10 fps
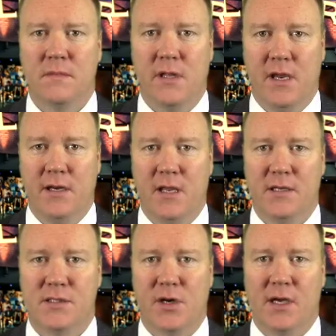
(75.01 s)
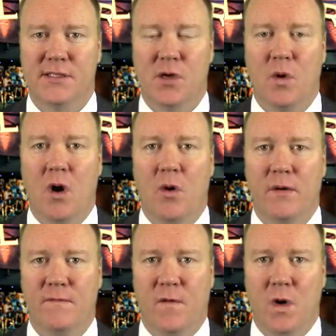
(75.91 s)
The Indians are also
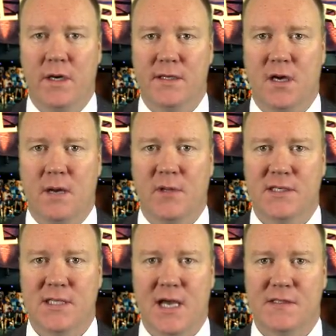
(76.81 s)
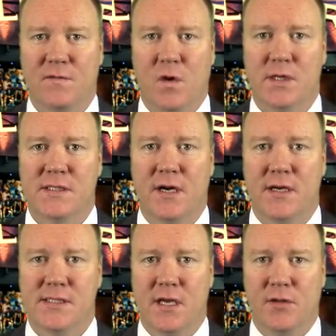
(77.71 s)
0-4 in Tomlin's last four
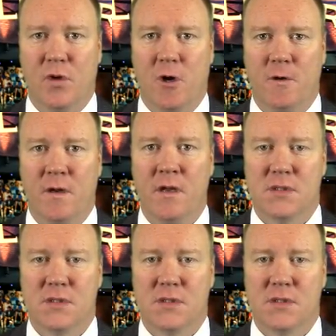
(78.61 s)
starts on the road.